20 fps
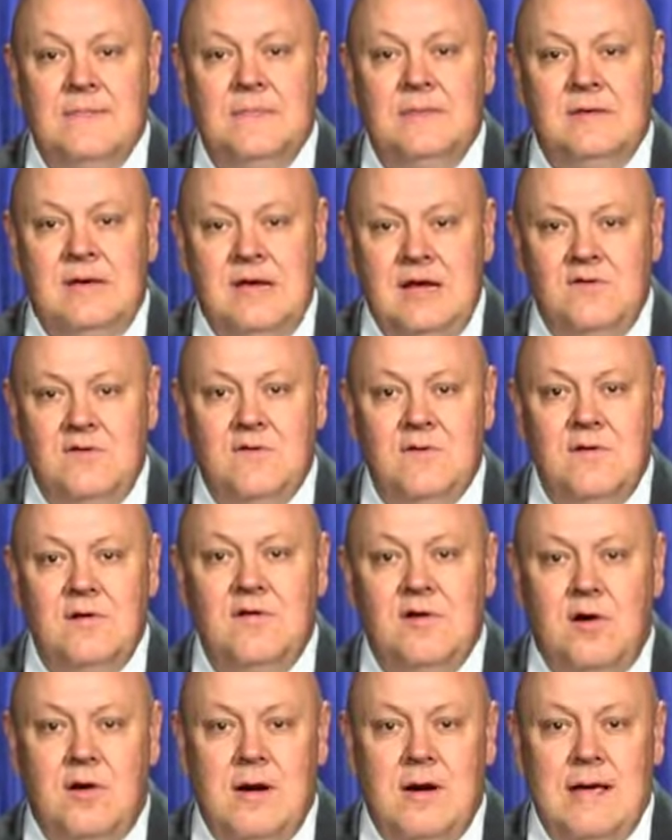
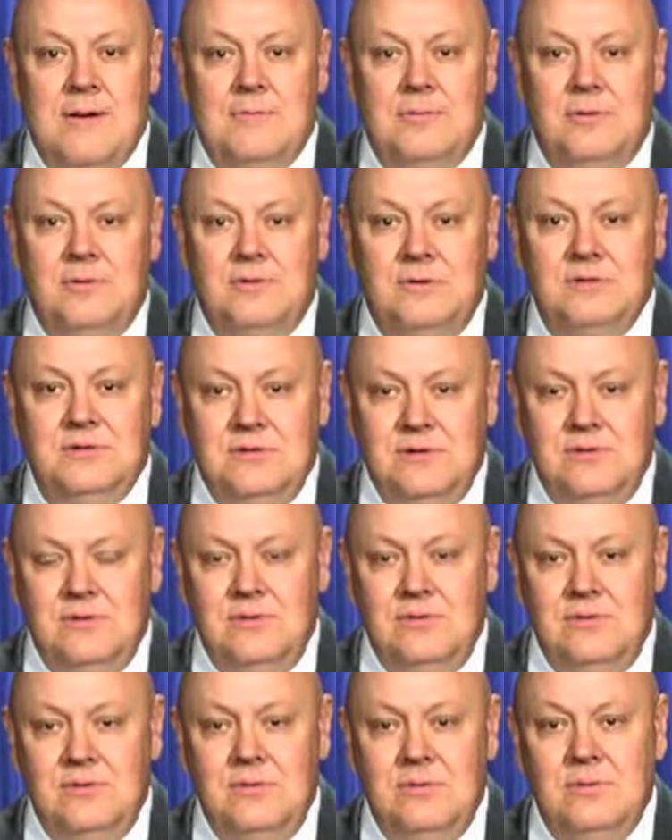teachers are able
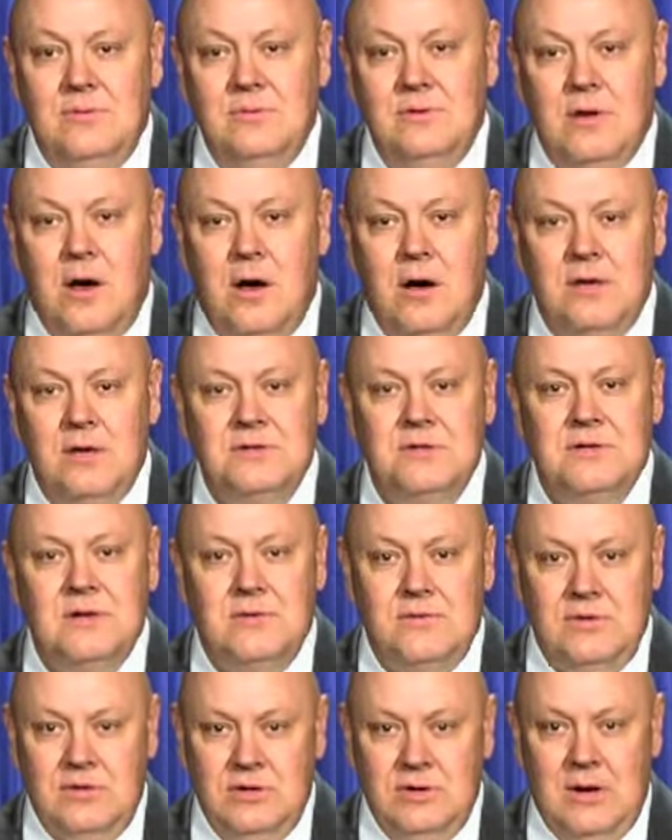to
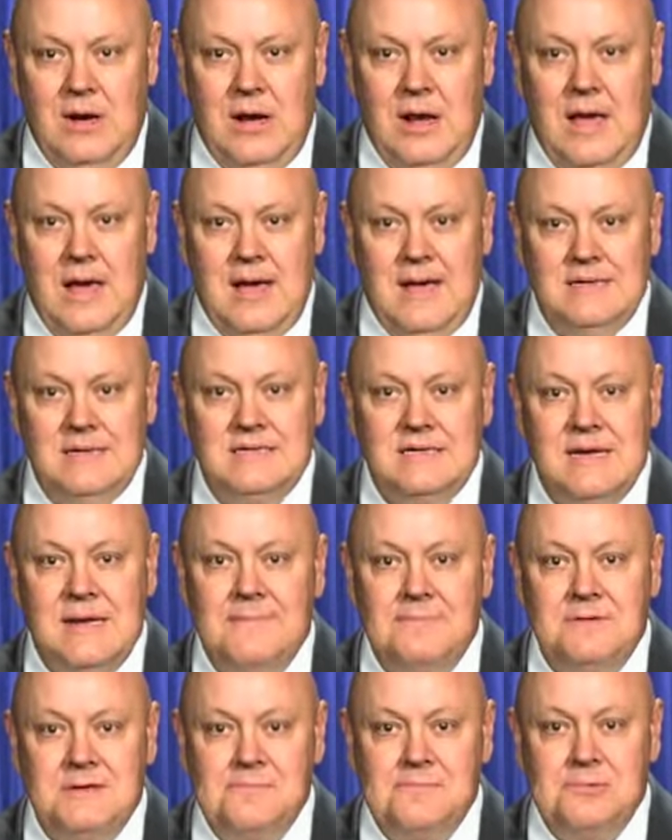also utilize the
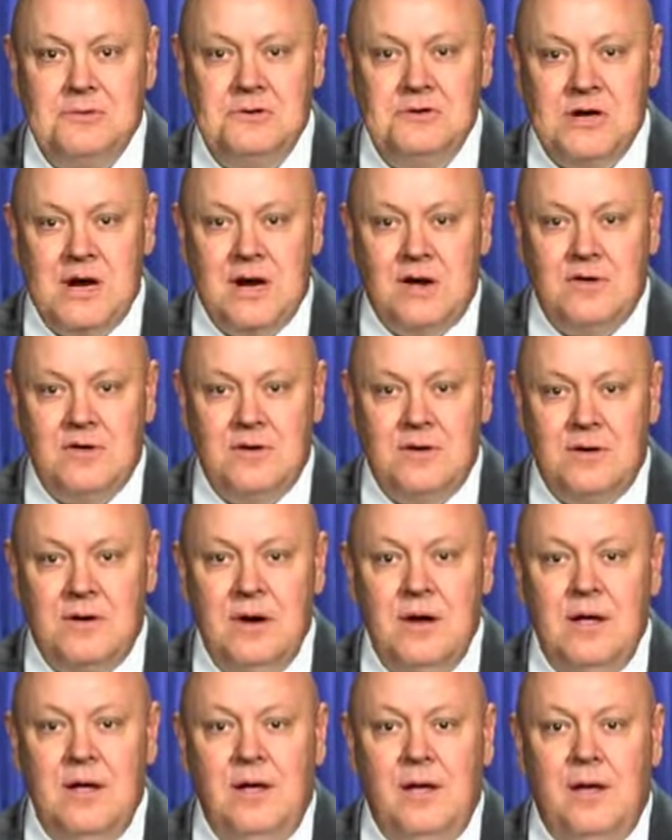Epson projector
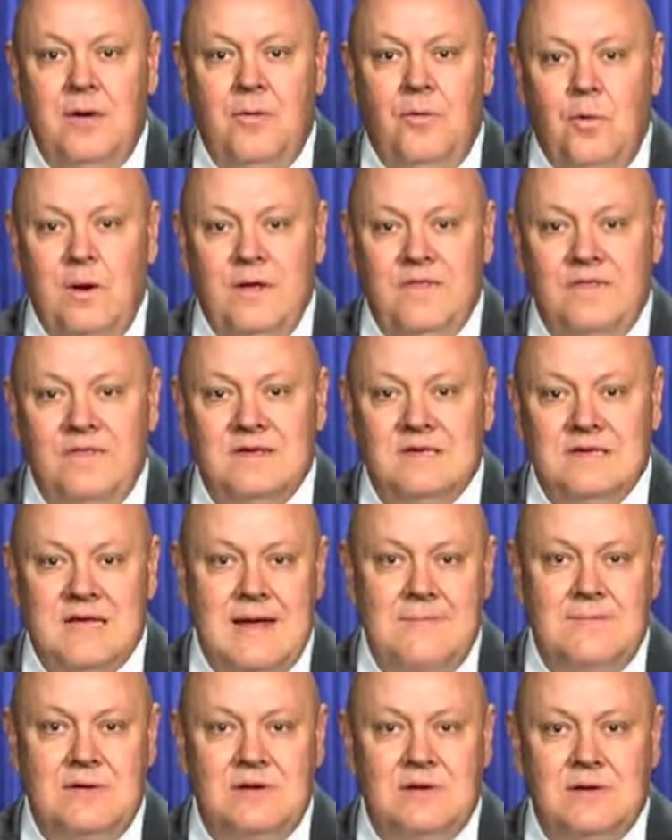with the
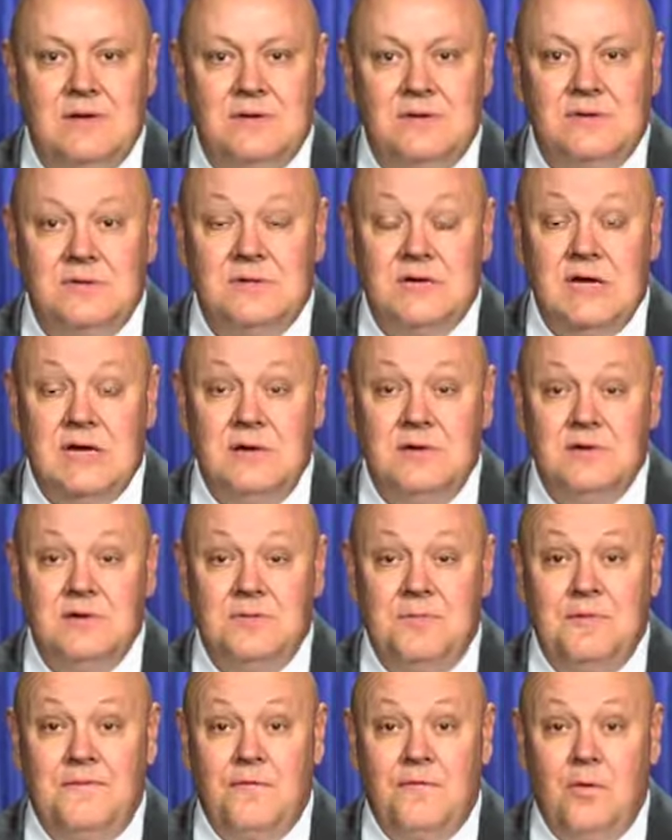same materials they
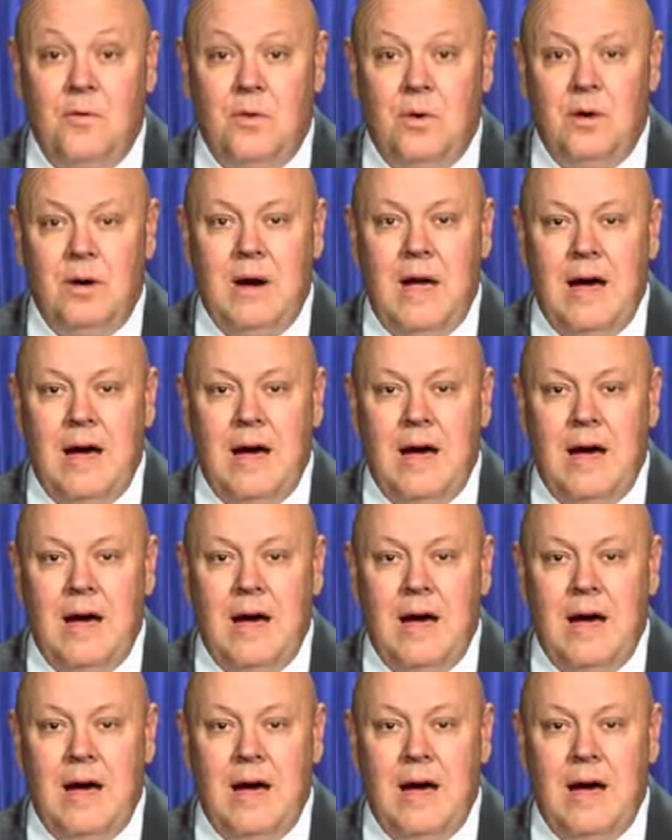used before.